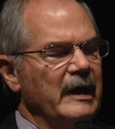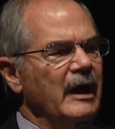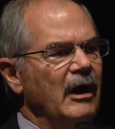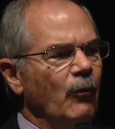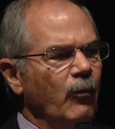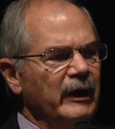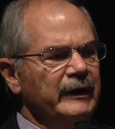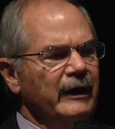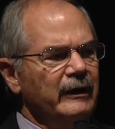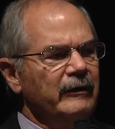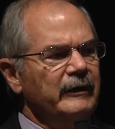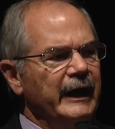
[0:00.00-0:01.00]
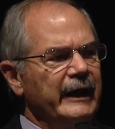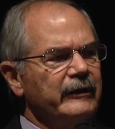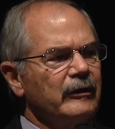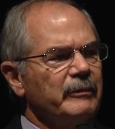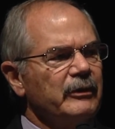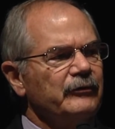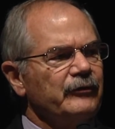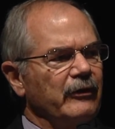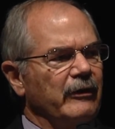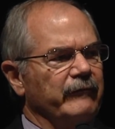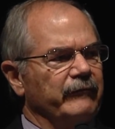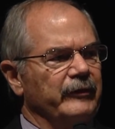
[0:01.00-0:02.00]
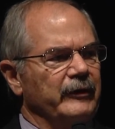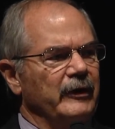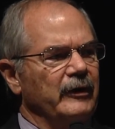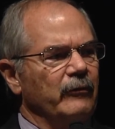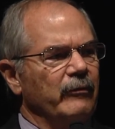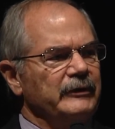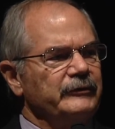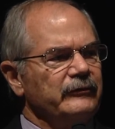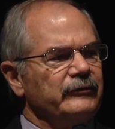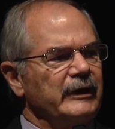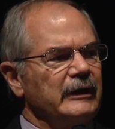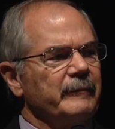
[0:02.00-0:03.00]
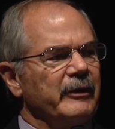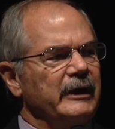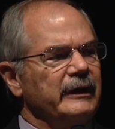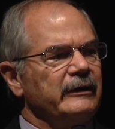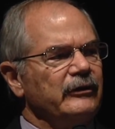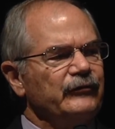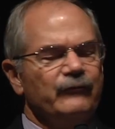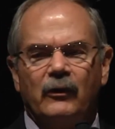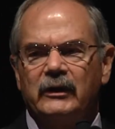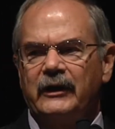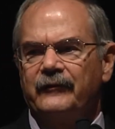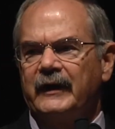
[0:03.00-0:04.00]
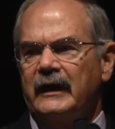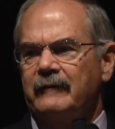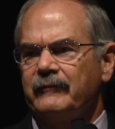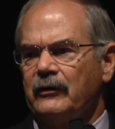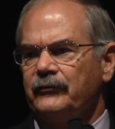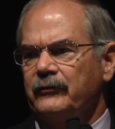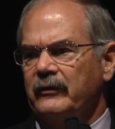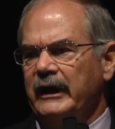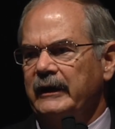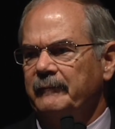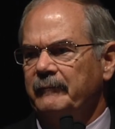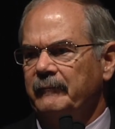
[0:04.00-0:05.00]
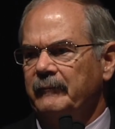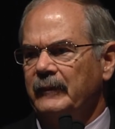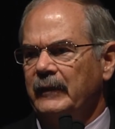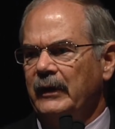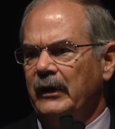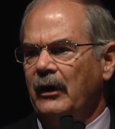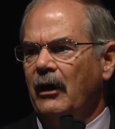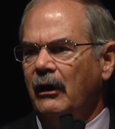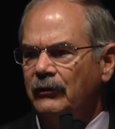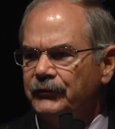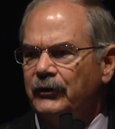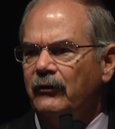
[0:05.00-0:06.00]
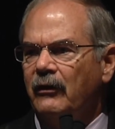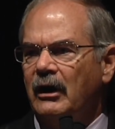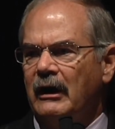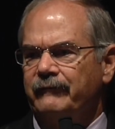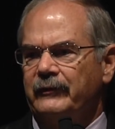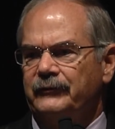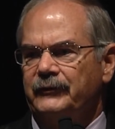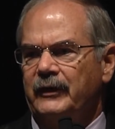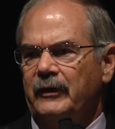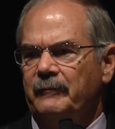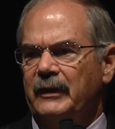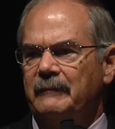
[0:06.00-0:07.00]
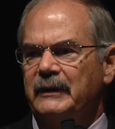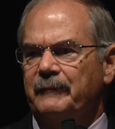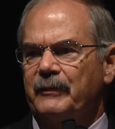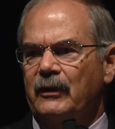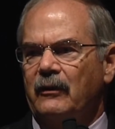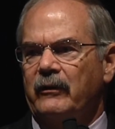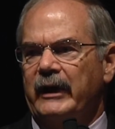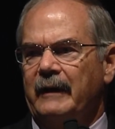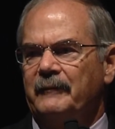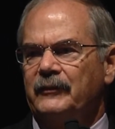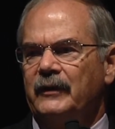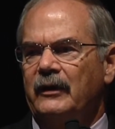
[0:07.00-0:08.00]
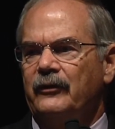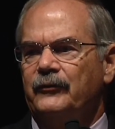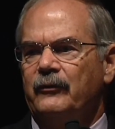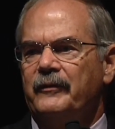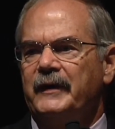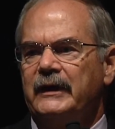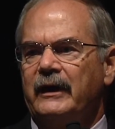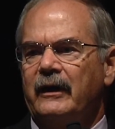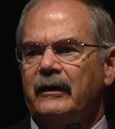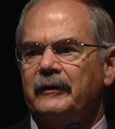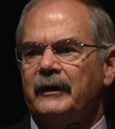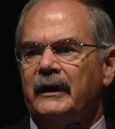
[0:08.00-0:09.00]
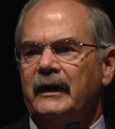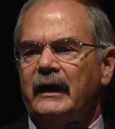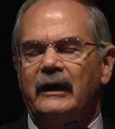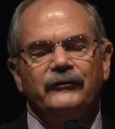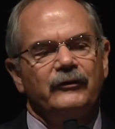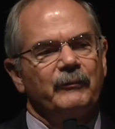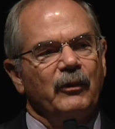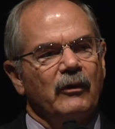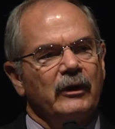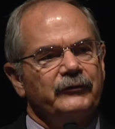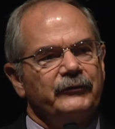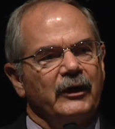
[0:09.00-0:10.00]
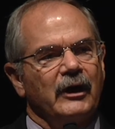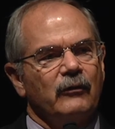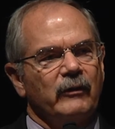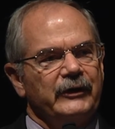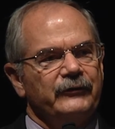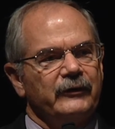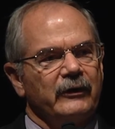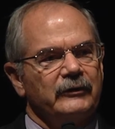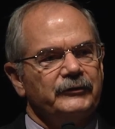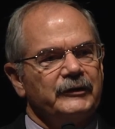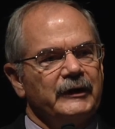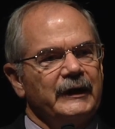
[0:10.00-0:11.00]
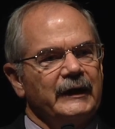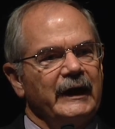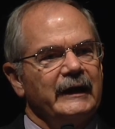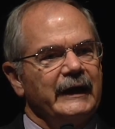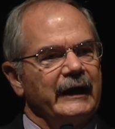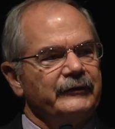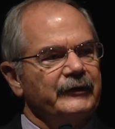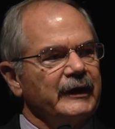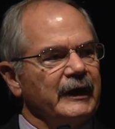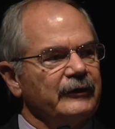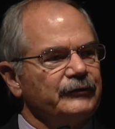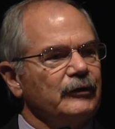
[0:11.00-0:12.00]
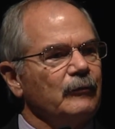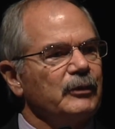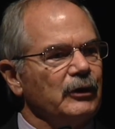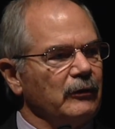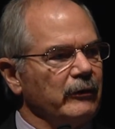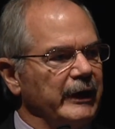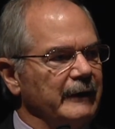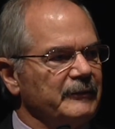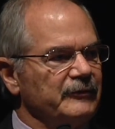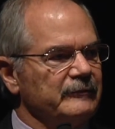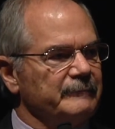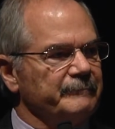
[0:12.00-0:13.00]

a 100-acre preserve which is celebrating its 40th anniversary, also offers public programs through the year and supports our research and educational programs.